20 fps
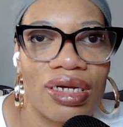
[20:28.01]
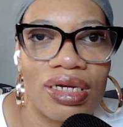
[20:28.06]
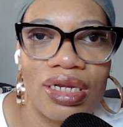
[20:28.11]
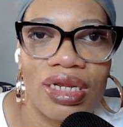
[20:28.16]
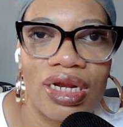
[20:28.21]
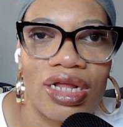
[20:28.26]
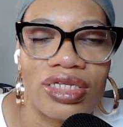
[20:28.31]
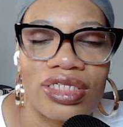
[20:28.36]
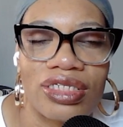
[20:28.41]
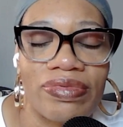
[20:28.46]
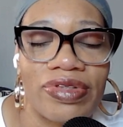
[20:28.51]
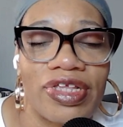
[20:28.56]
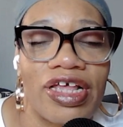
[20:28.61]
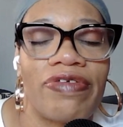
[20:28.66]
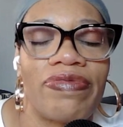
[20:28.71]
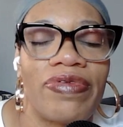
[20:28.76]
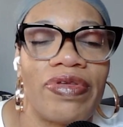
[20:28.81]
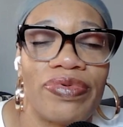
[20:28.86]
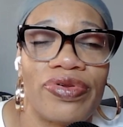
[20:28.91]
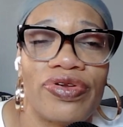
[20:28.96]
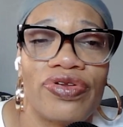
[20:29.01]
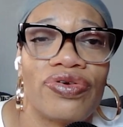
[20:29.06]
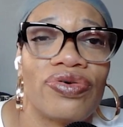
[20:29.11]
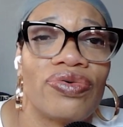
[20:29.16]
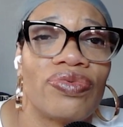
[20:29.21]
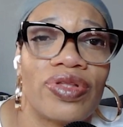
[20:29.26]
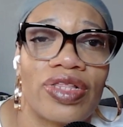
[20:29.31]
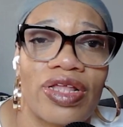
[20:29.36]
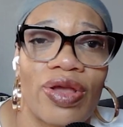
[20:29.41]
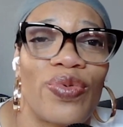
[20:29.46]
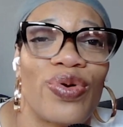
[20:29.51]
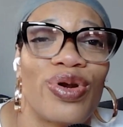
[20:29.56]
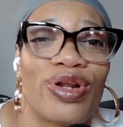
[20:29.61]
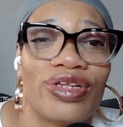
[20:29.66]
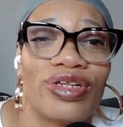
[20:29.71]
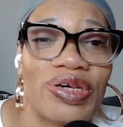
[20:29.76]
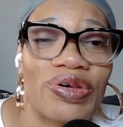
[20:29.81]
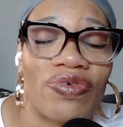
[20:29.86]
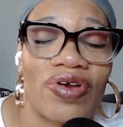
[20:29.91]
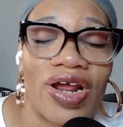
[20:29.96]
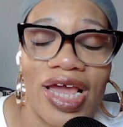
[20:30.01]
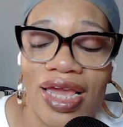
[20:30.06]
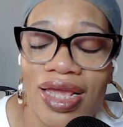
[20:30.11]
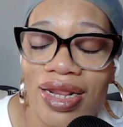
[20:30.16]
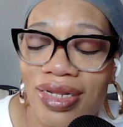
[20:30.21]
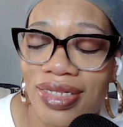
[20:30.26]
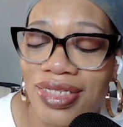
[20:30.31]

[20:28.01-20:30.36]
You know, sometimes people do what they want to do, right?